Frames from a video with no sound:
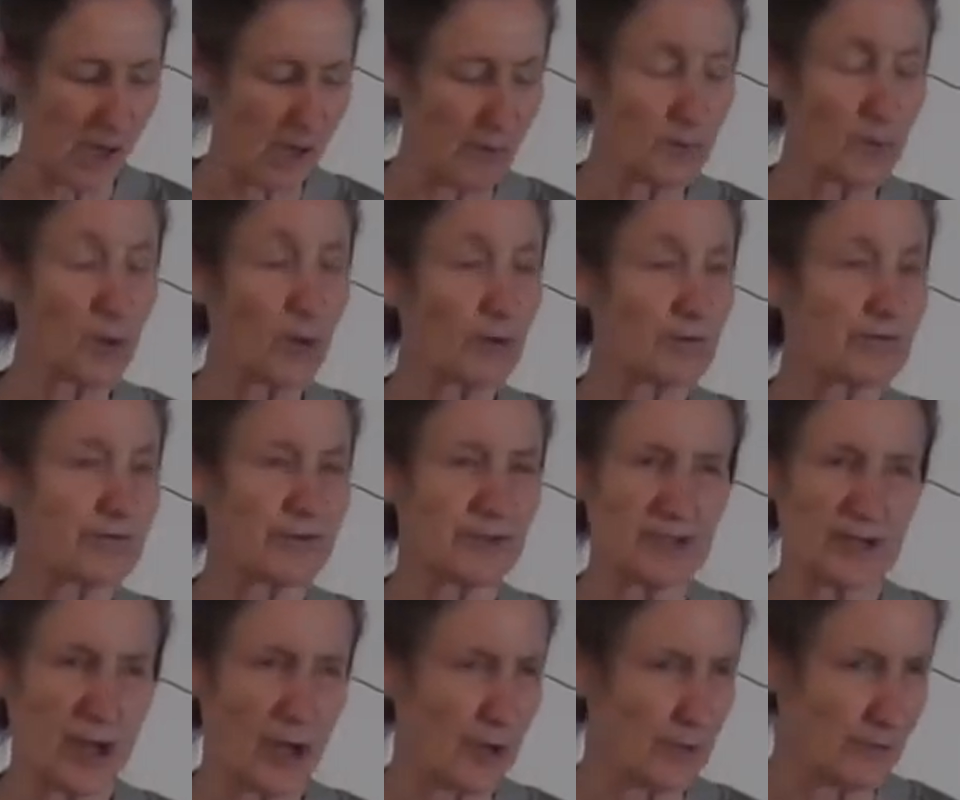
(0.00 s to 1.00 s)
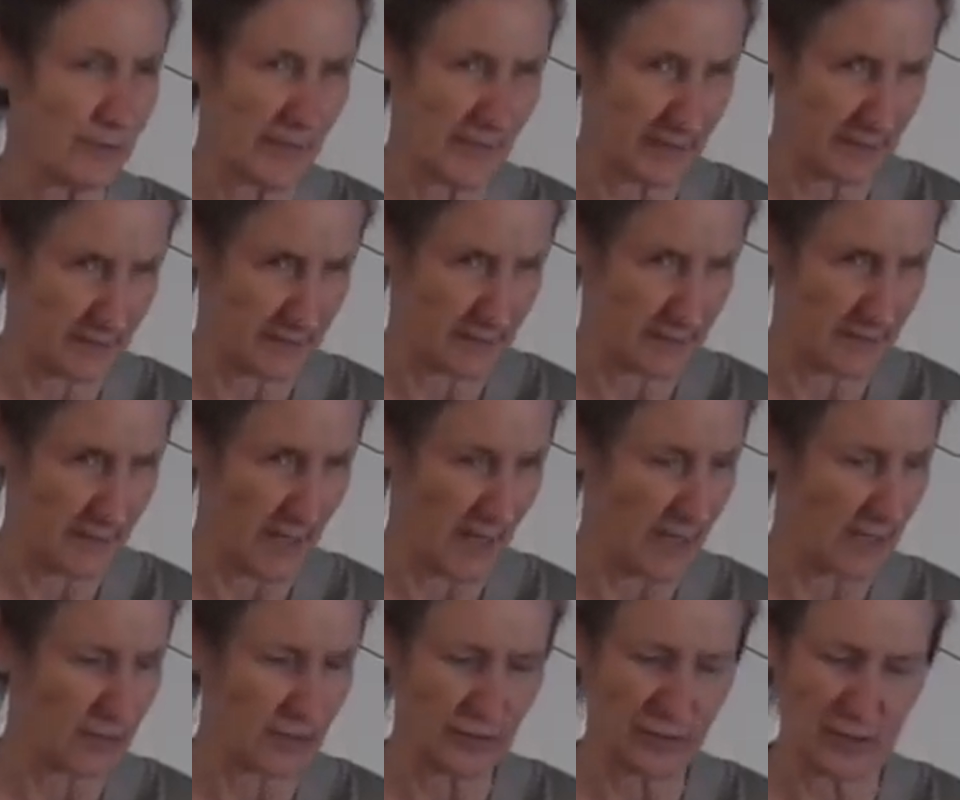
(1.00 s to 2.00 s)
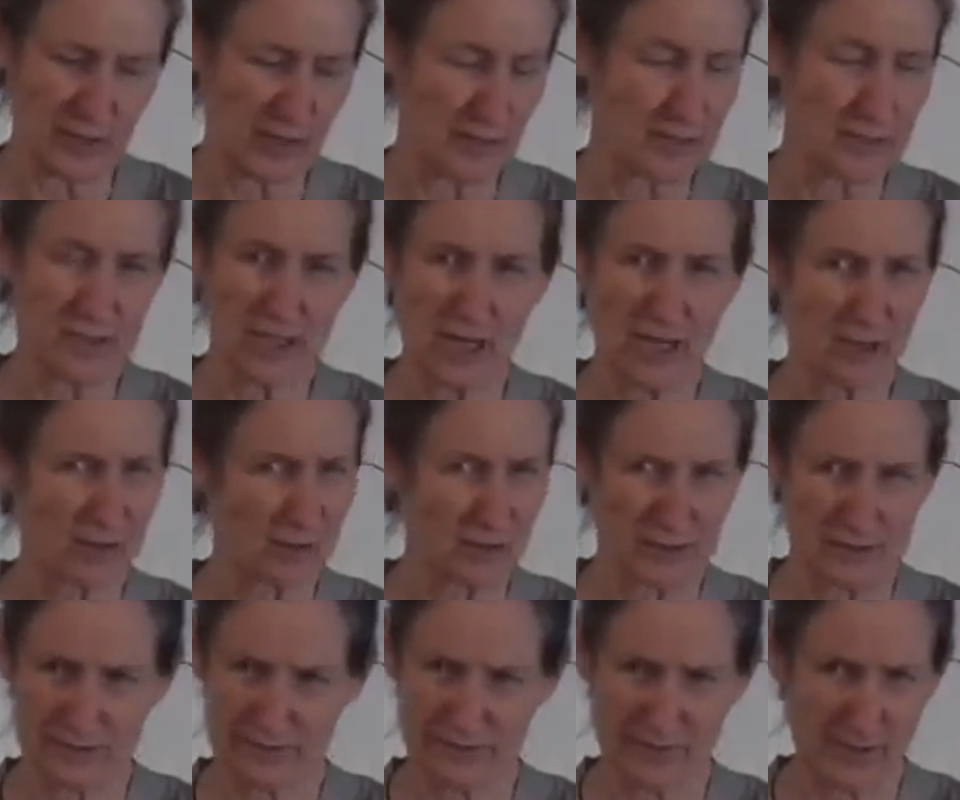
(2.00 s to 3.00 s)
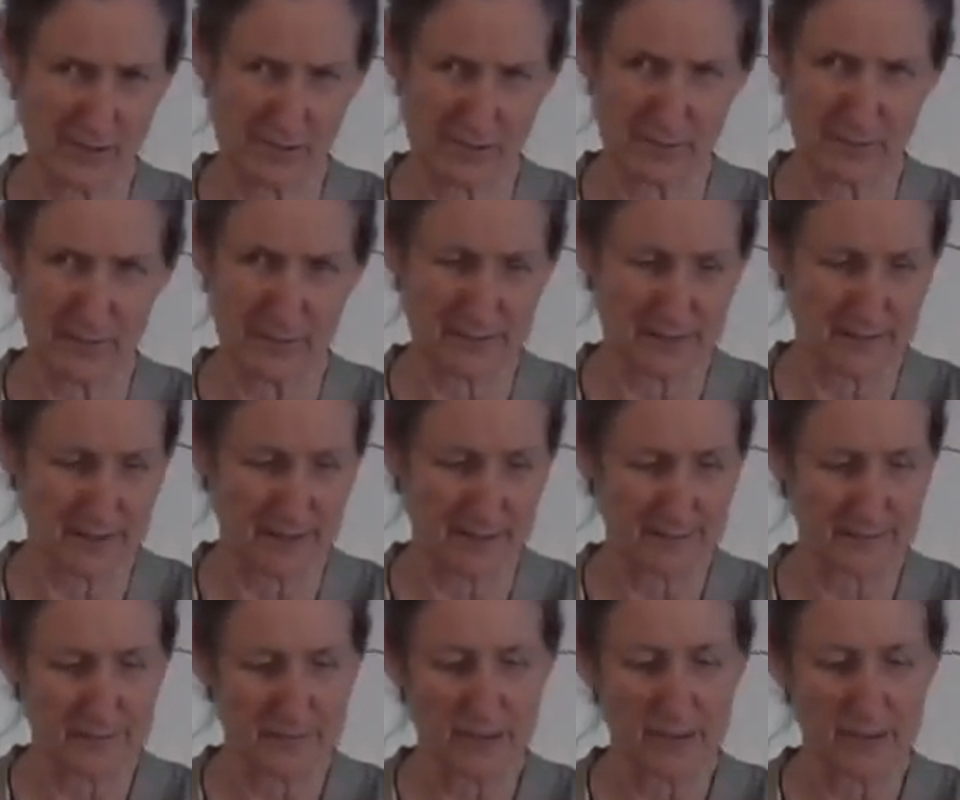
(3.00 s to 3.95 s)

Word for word: I'm all for no mess, and, and charcoal's very messy.